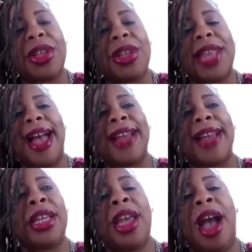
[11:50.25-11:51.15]
actually
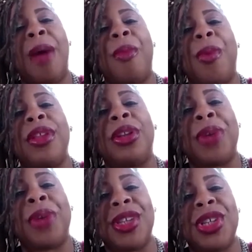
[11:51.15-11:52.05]
one of the
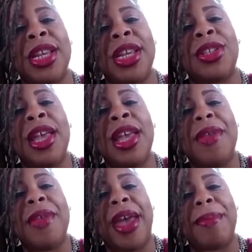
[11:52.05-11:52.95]
locations
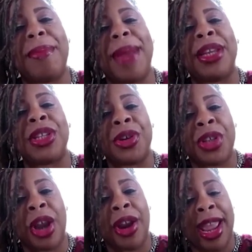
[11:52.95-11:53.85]
that my desserts
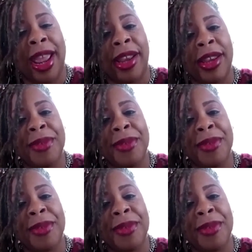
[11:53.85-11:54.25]
are in.